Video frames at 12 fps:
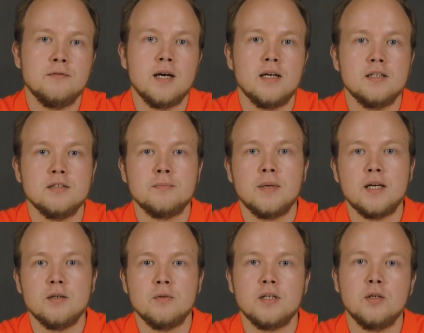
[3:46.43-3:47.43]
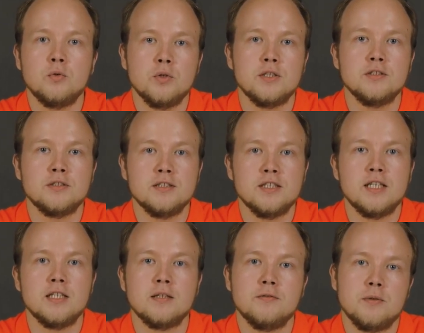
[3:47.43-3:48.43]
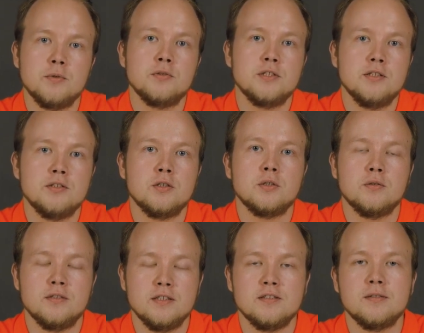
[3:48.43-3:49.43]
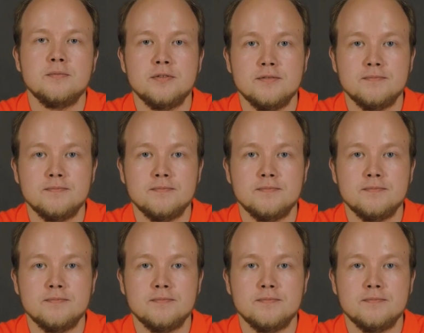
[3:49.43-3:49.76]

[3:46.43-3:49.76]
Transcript: values manually according to the data from those external systems.